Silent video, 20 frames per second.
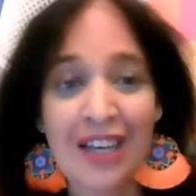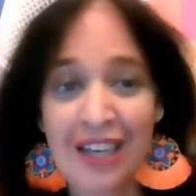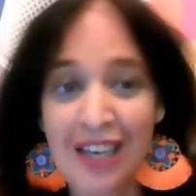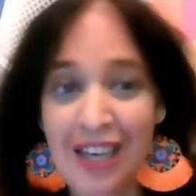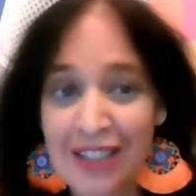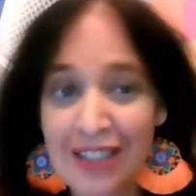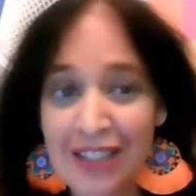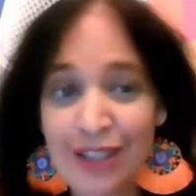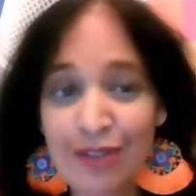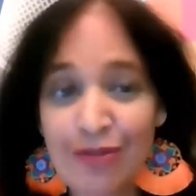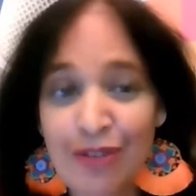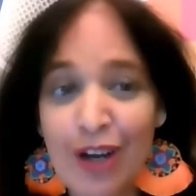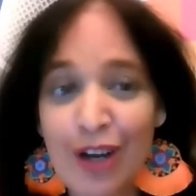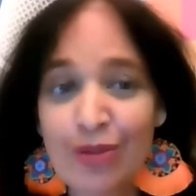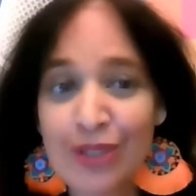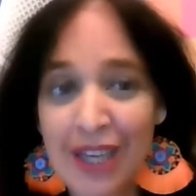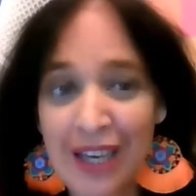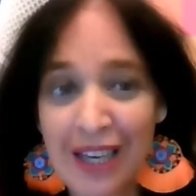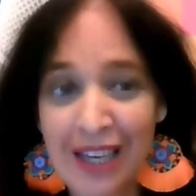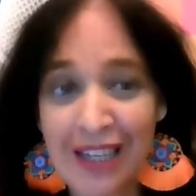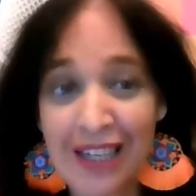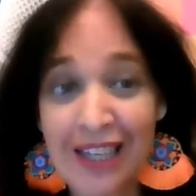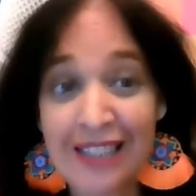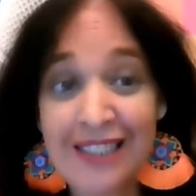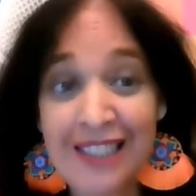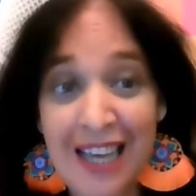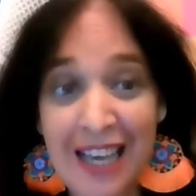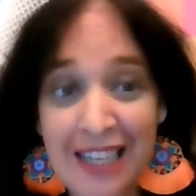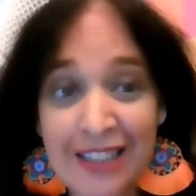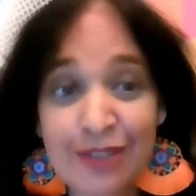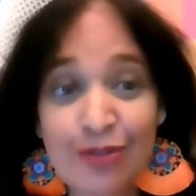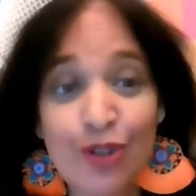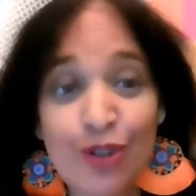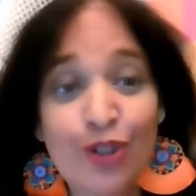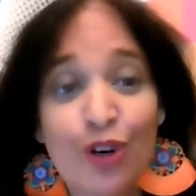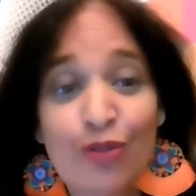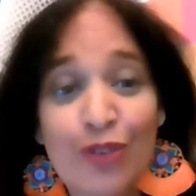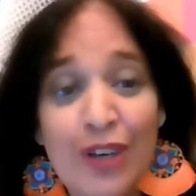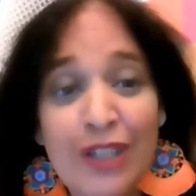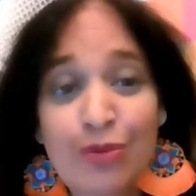He has developed a, a test for
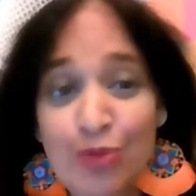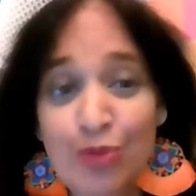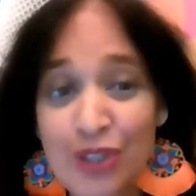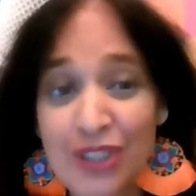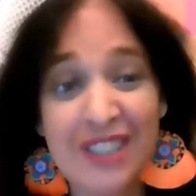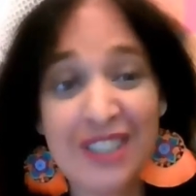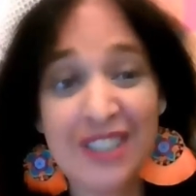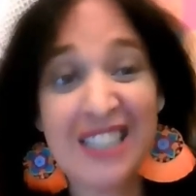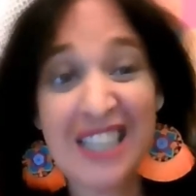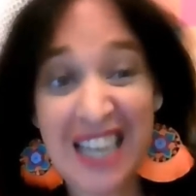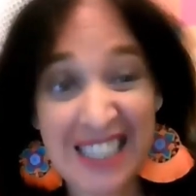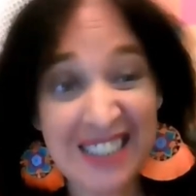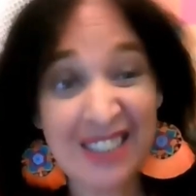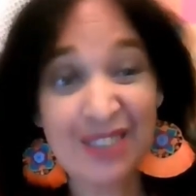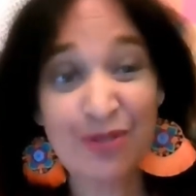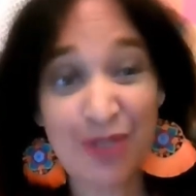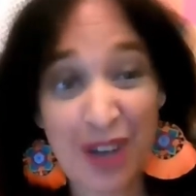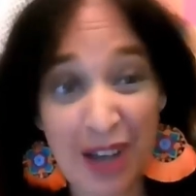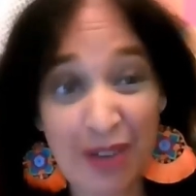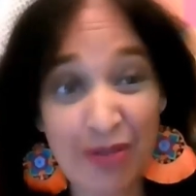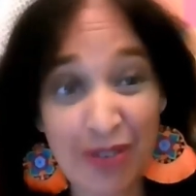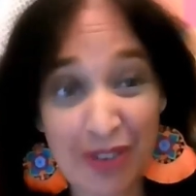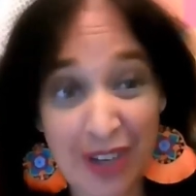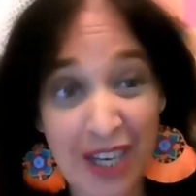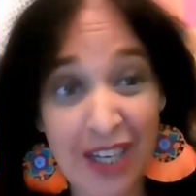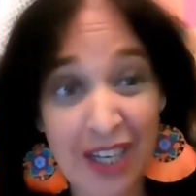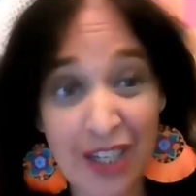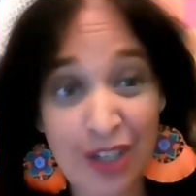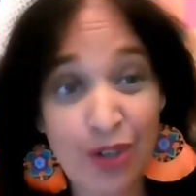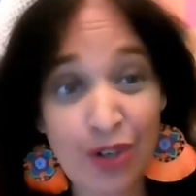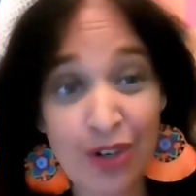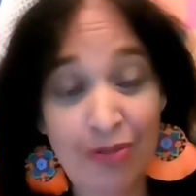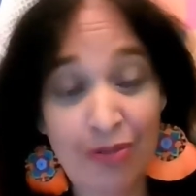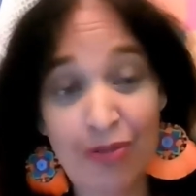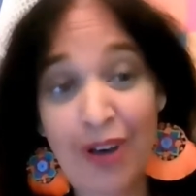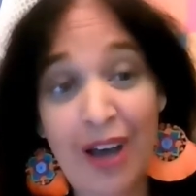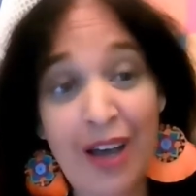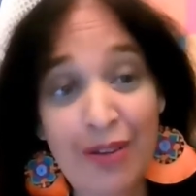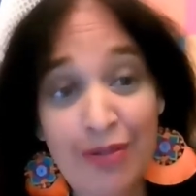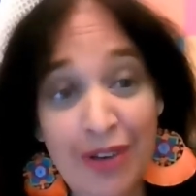COVID, which is less than five uh,
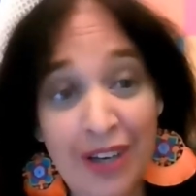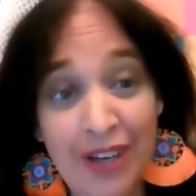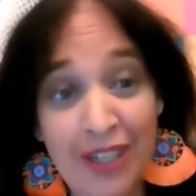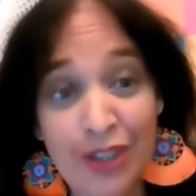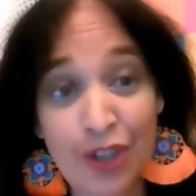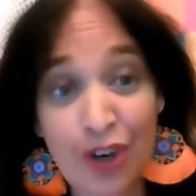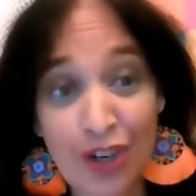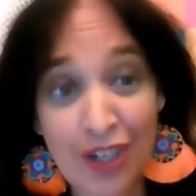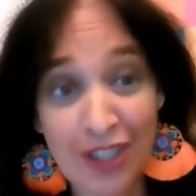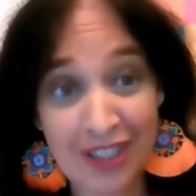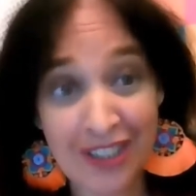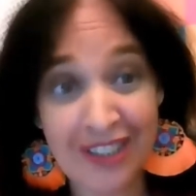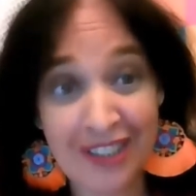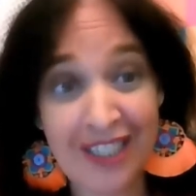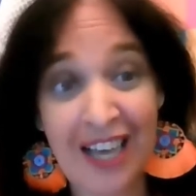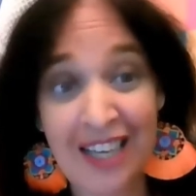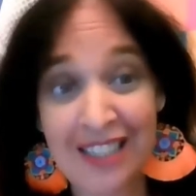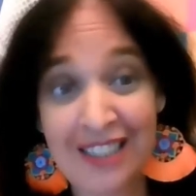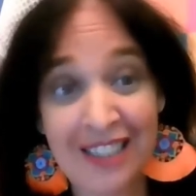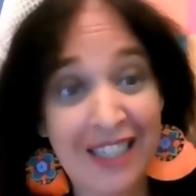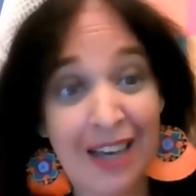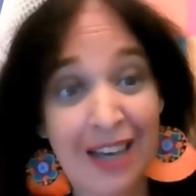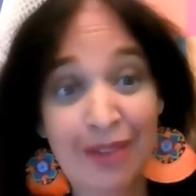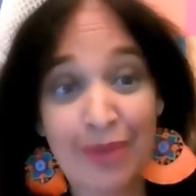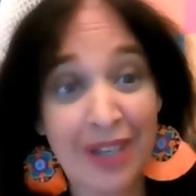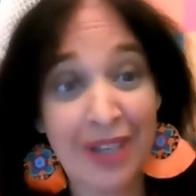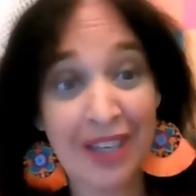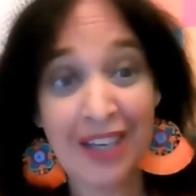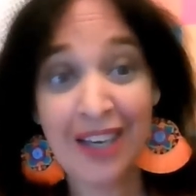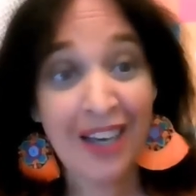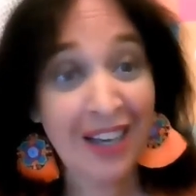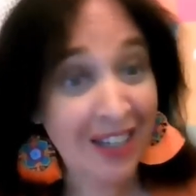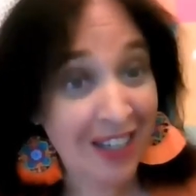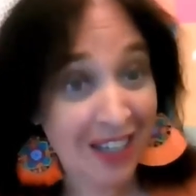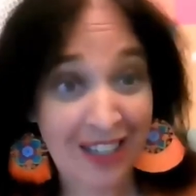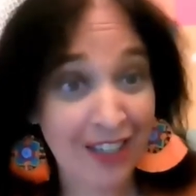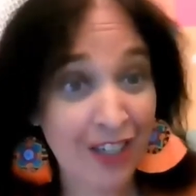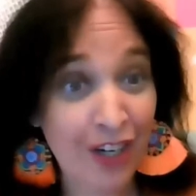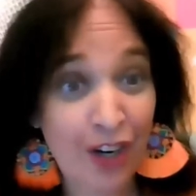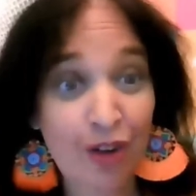five uh, dollars and can be
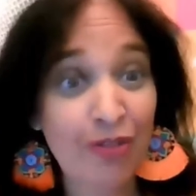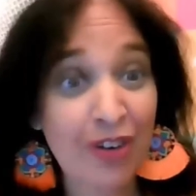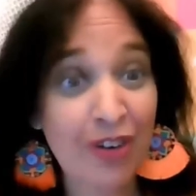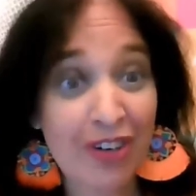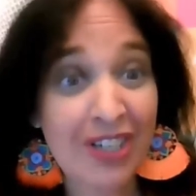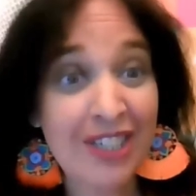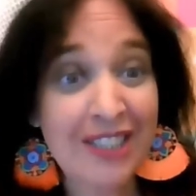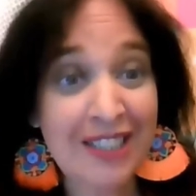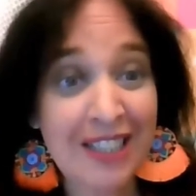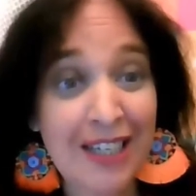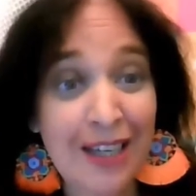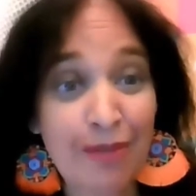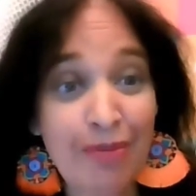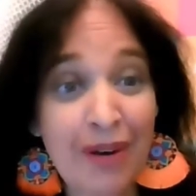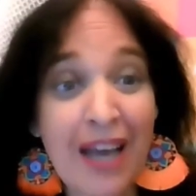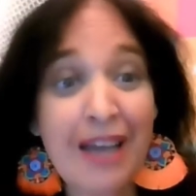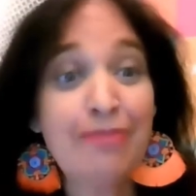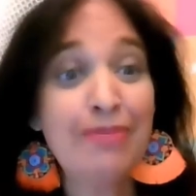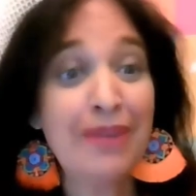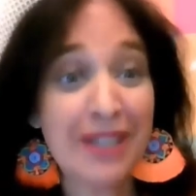uh, you know very easily applied.